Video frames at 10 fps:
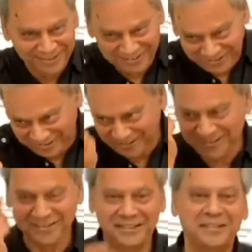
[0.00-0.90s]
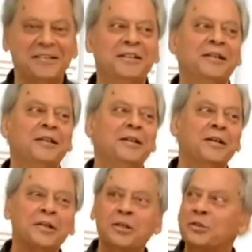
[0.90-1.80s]
Yeah.
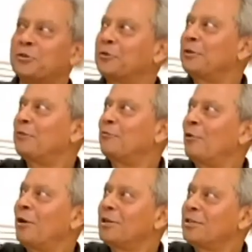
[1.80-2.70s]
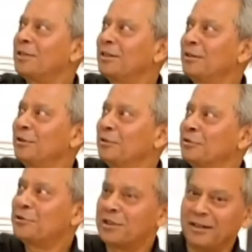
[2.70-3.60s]
So the water in the
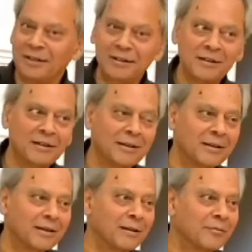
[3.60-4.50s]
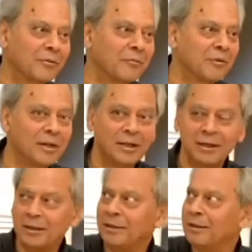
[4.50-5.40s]
ocean comes from
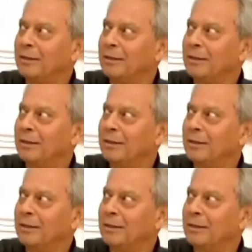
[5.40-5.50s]
where?